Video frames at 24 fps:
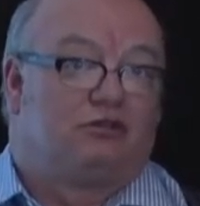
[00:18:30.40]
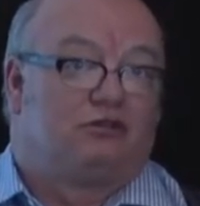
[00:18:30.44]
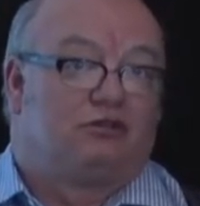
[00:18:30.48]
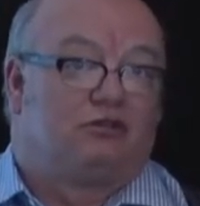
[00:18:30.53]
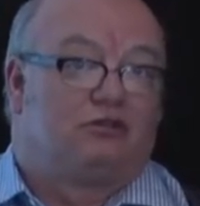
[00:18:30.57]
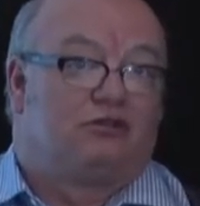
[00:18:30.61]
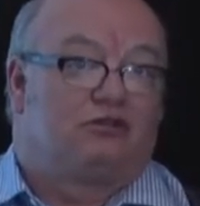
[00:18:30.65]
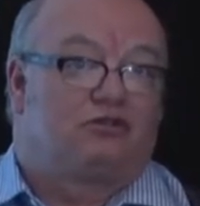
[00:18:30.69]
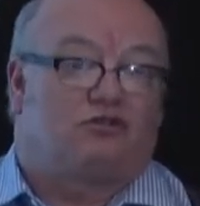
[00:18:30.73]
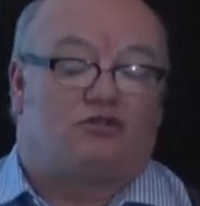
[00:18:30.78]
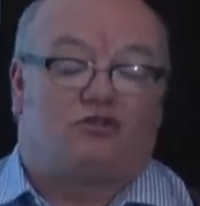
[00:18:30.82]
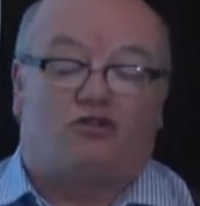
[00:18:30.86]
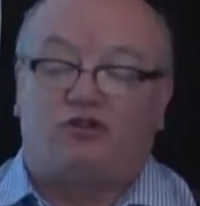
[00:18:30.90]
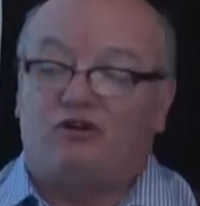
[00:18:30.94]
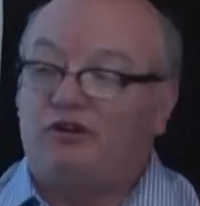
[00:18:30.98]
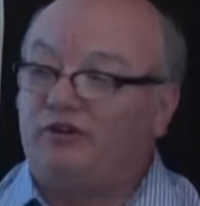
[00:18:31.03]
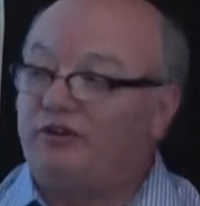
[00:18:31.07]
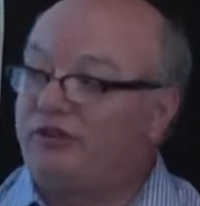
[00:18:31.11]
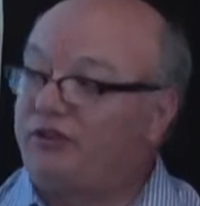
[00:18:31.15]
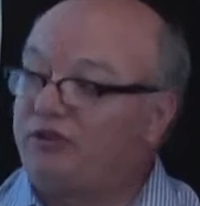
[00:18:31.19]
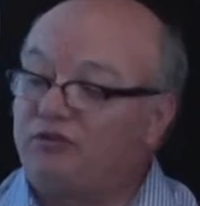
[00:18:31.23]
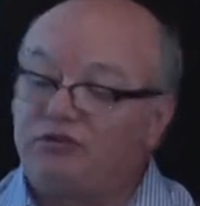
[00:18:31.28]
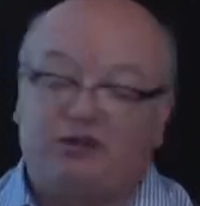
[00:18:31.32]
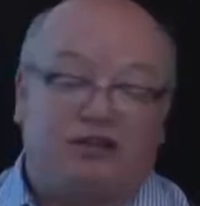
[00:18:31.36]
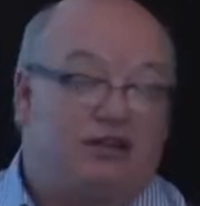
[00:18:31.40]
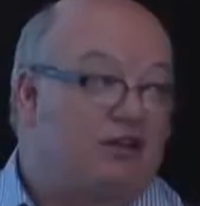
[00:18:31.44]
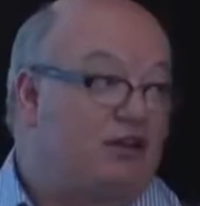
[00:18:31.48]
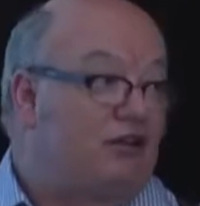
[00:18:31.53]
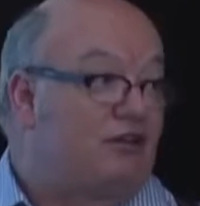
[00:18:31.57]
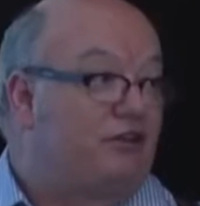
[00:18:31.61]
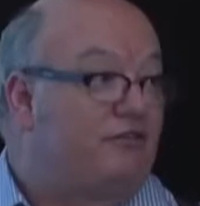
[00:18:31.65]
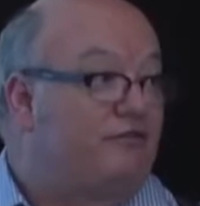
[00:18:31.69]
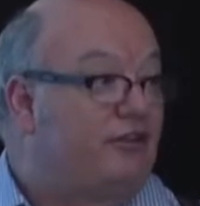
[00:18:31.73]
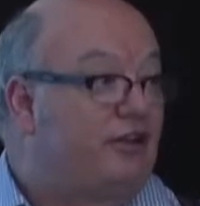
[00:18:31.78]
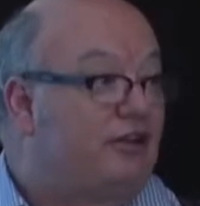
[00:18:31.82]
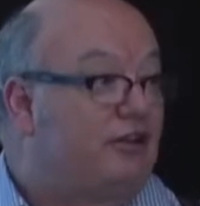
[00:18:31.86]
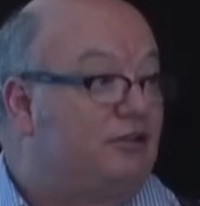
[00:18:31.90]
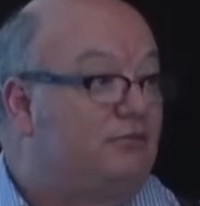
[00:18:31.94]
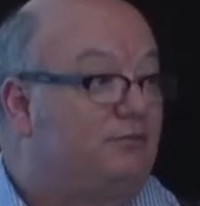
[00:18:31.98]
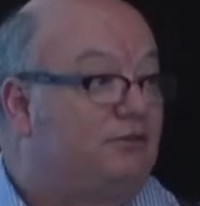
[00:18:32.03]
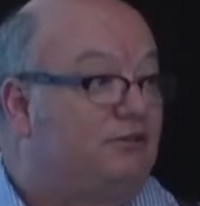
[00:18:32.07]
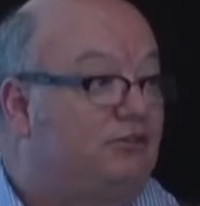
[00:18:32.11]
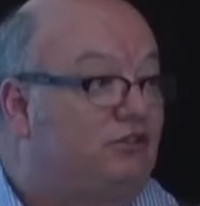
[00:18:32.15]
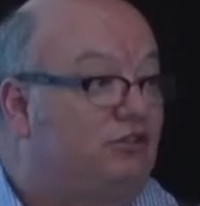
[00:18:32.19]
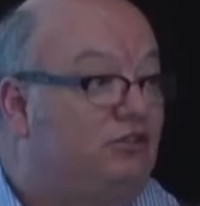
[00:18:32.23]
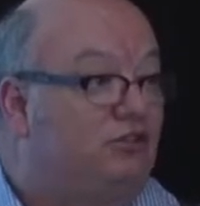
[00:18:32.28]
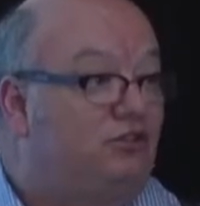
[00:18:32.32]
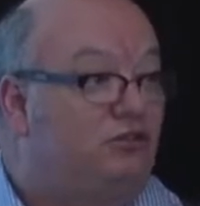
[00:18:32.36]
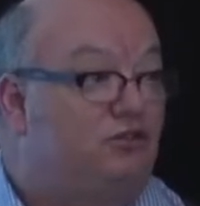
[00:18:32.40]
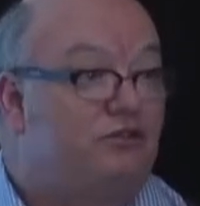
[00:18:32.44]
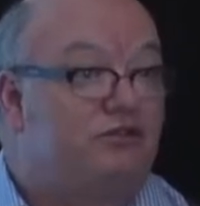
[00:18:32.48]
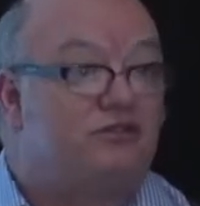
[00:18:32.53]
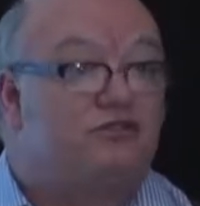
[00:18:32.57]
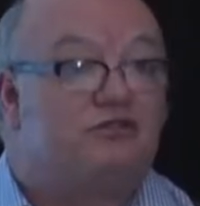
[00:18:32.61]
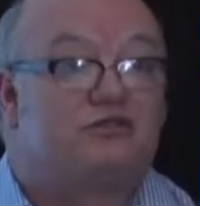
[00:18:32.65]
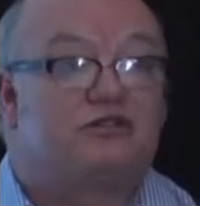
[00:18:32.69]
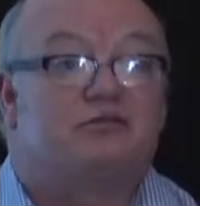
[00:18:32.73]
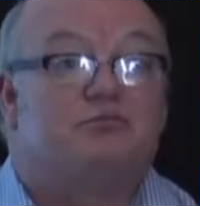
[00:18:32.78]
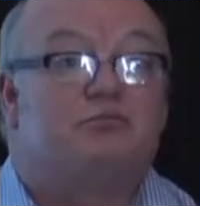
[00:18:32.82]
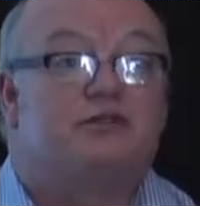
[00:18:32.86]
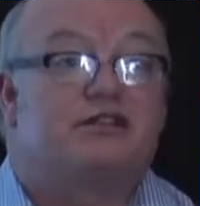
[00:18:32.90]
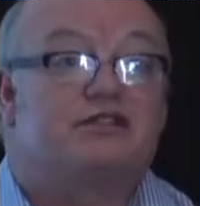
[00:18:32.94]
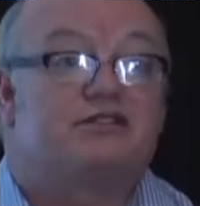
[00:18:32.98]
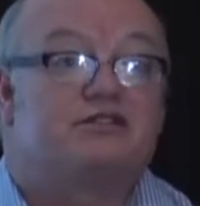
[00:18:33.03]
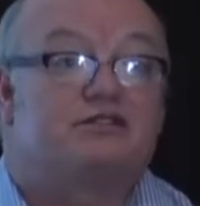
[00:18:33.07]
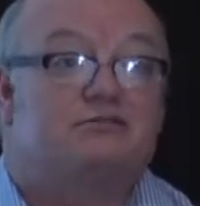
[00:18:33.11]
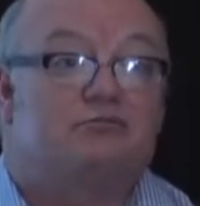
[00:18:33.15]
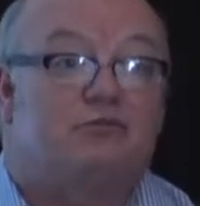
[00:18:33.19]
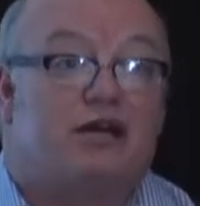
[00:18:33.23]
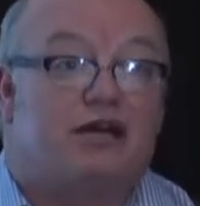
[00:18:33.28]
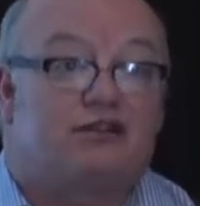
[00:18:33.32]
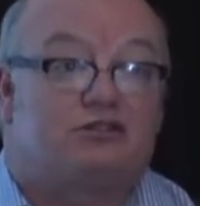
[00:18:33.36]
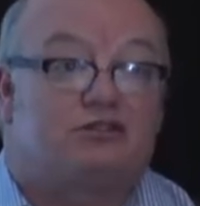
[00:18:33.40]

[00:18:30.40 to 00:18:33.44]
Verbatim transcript: So all three are available to you and you can mix and match.